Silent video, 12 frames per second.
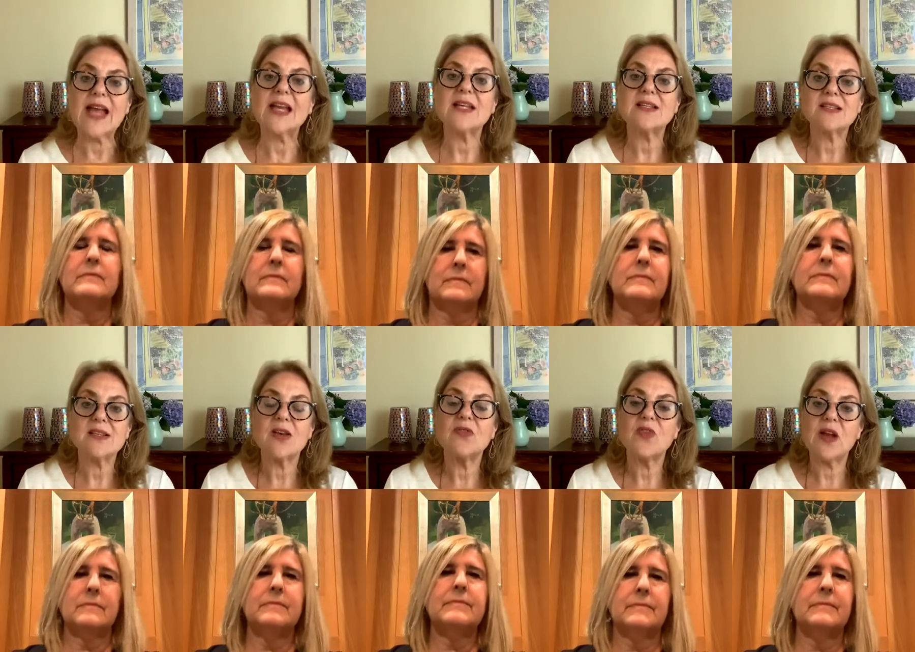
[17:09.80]
Speaker 1: is
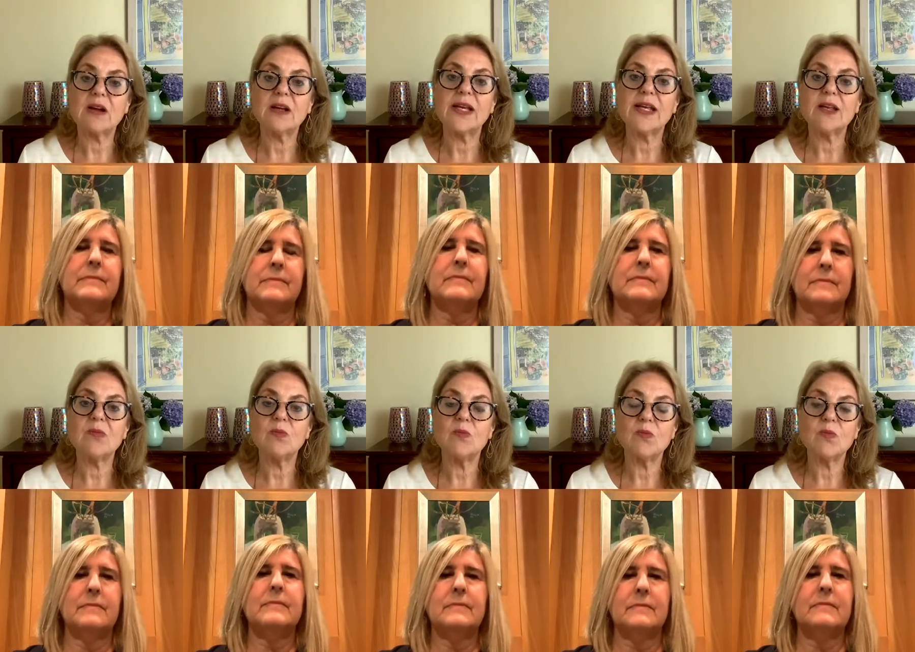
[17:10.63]
a very
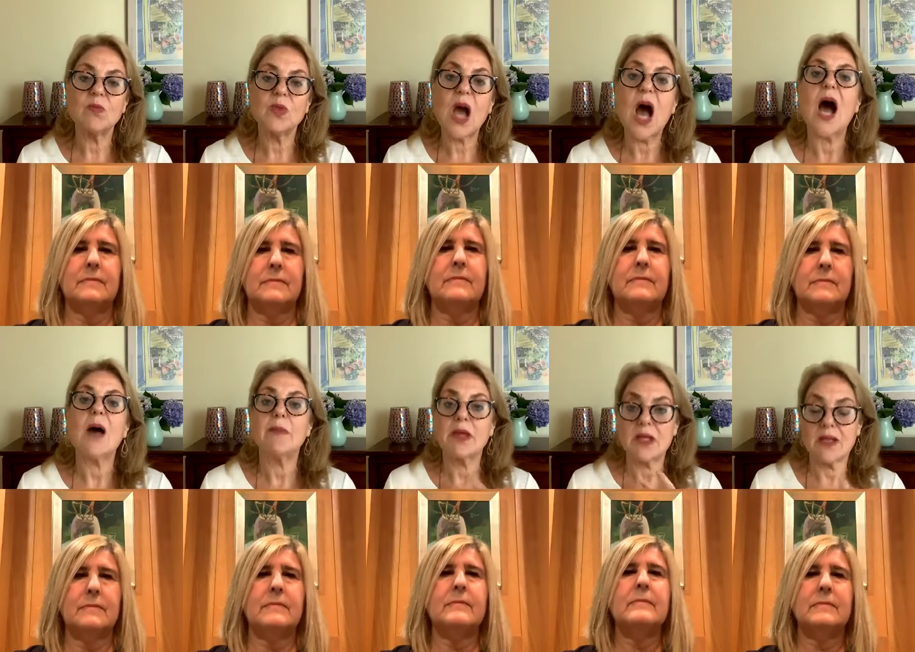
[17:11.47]

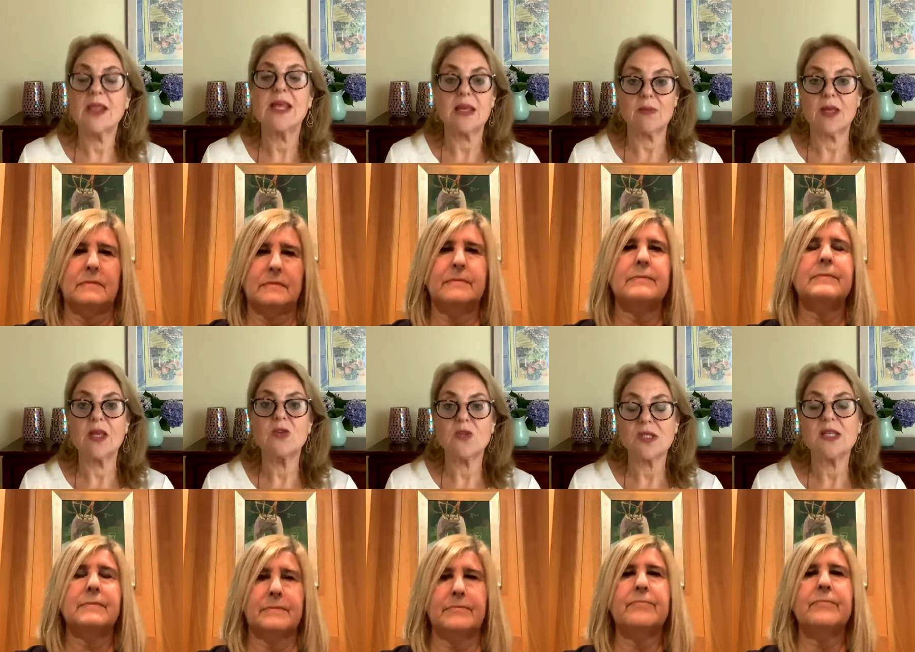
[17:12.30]
common theme that you
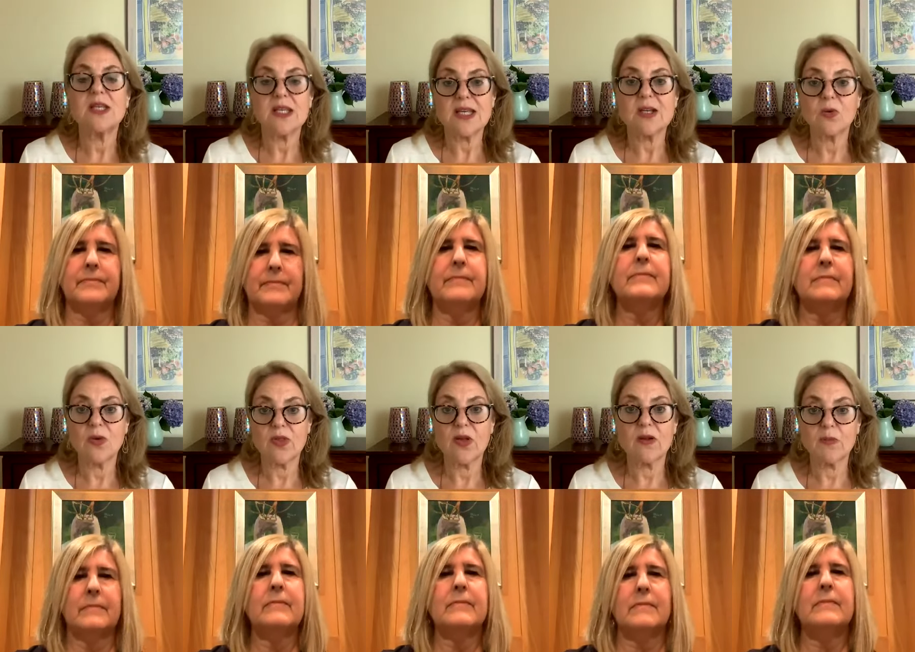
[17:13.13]
see here with
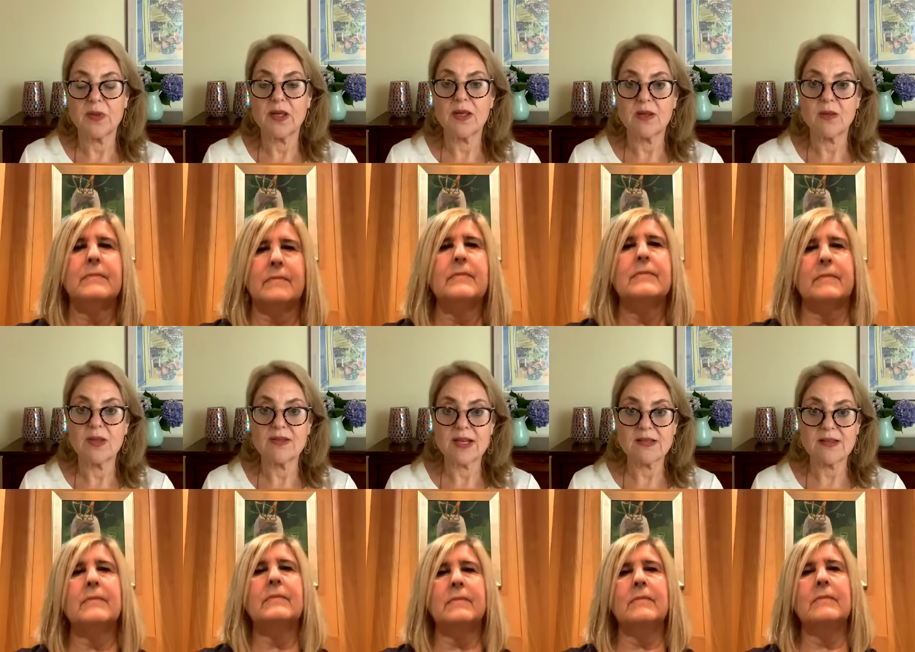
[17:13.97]
therapy, in mm-hmm.
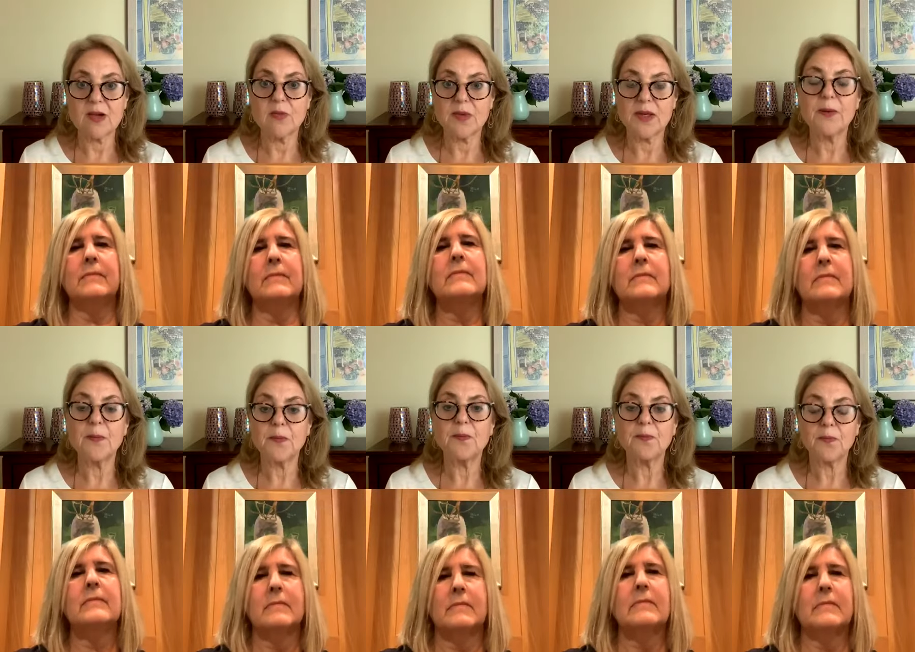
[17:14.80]
sex therapy.
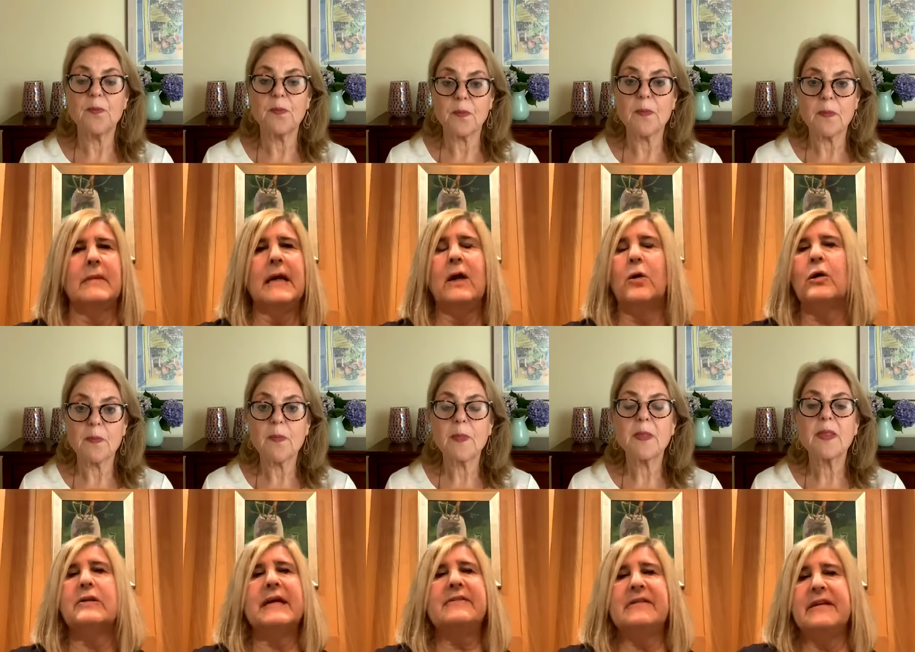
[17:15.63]
Speaker 2: Yeah, or
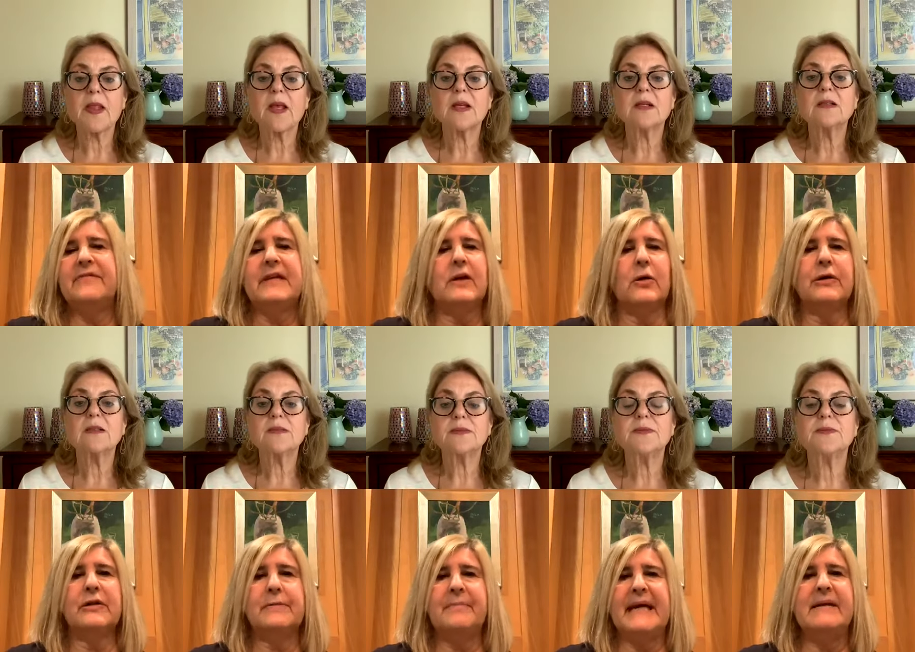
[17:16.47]
let's even go to
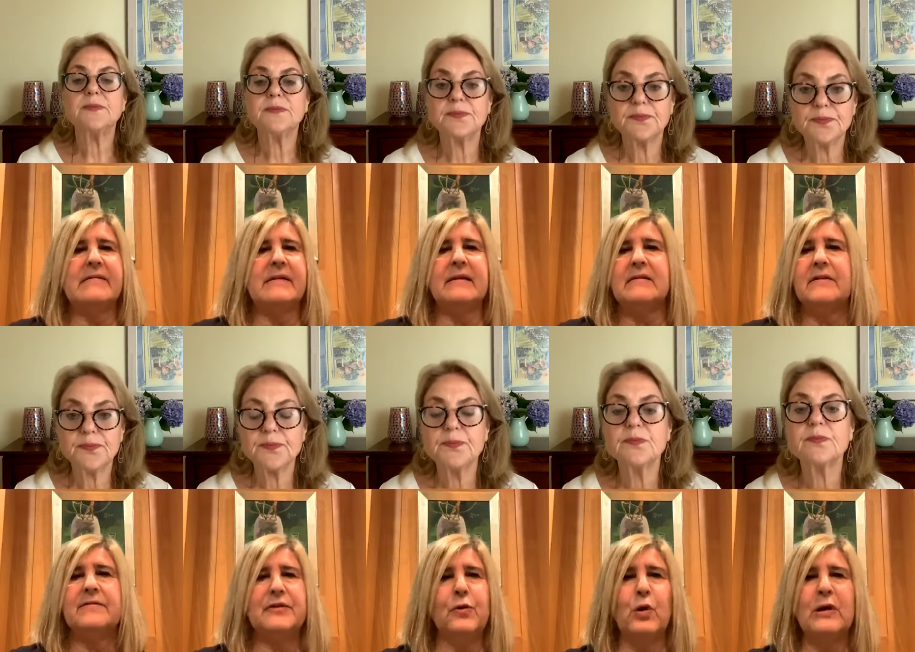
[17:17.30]
the basics of
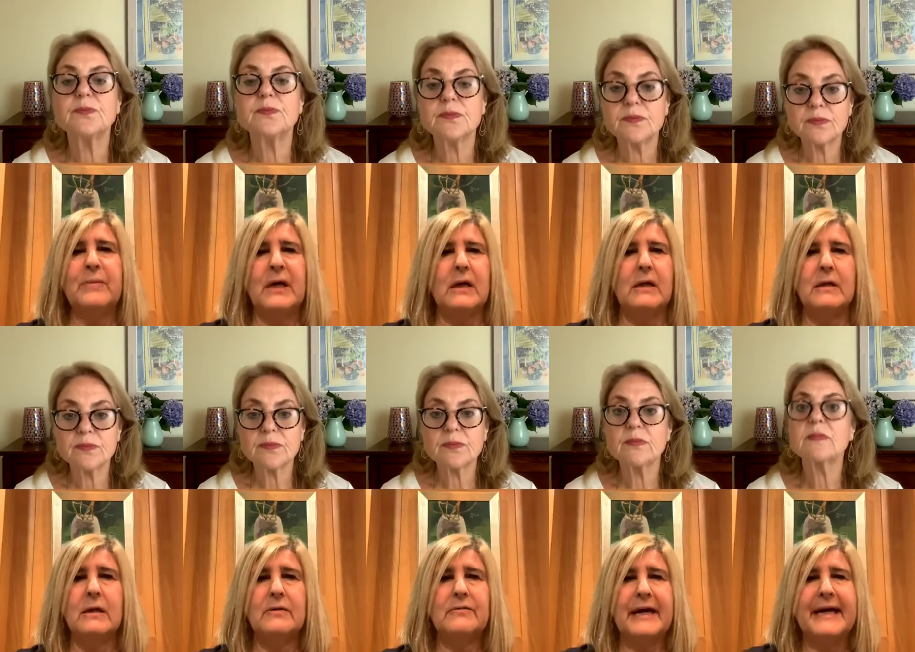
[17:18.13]
normal,
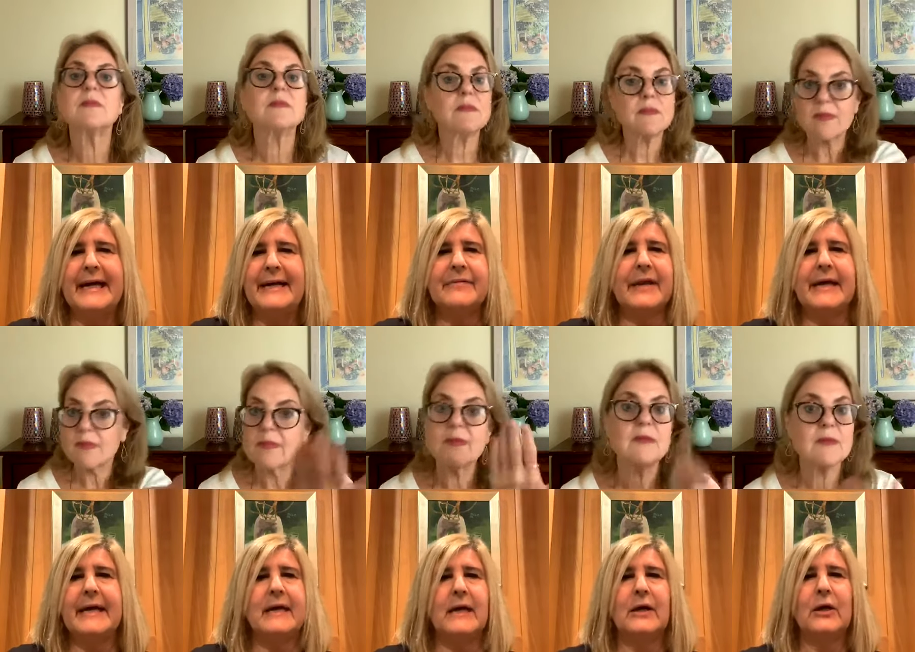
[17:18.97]
right?
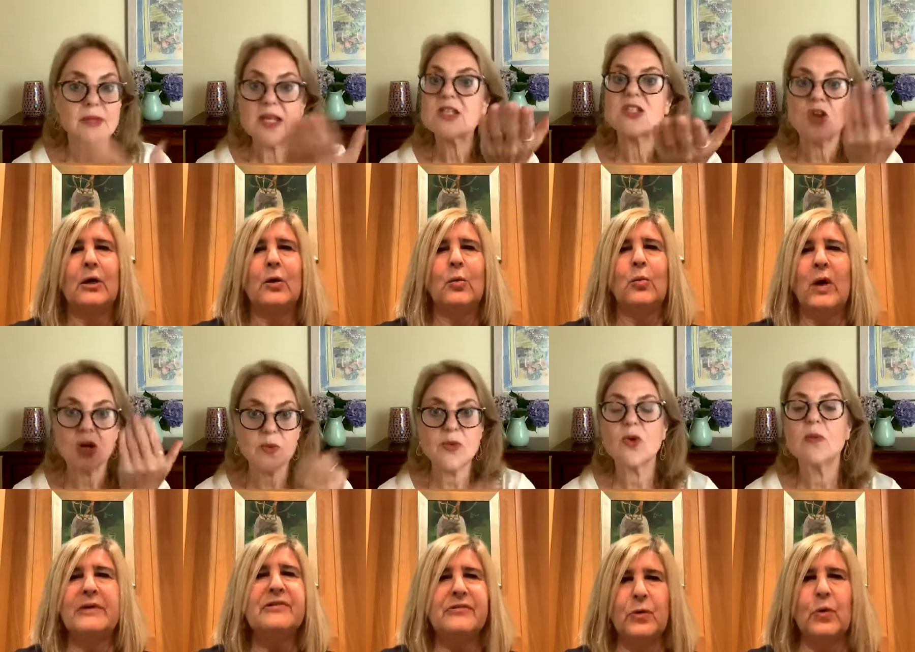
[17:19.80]
Like,
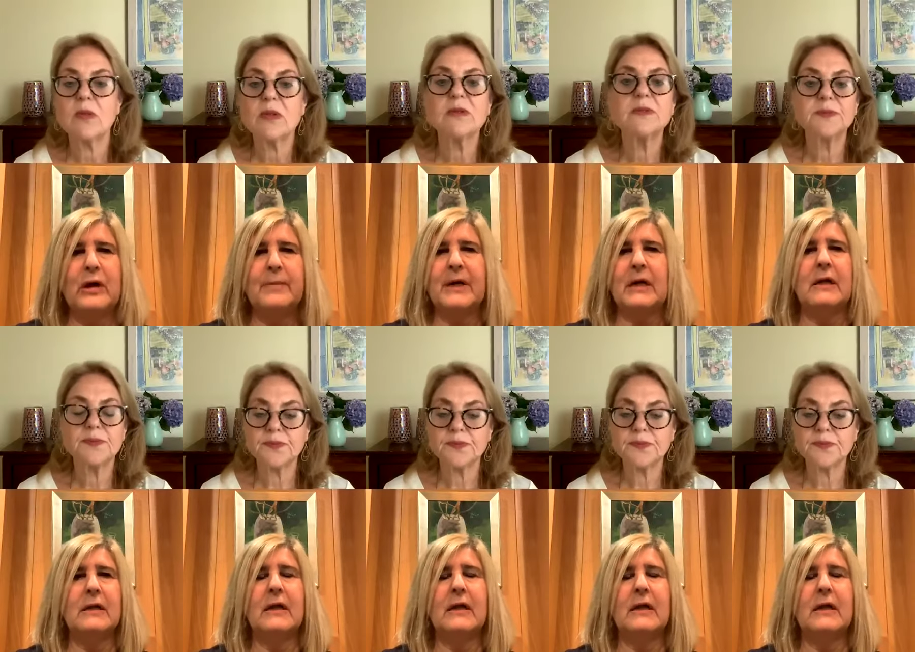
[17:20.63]
what's normal?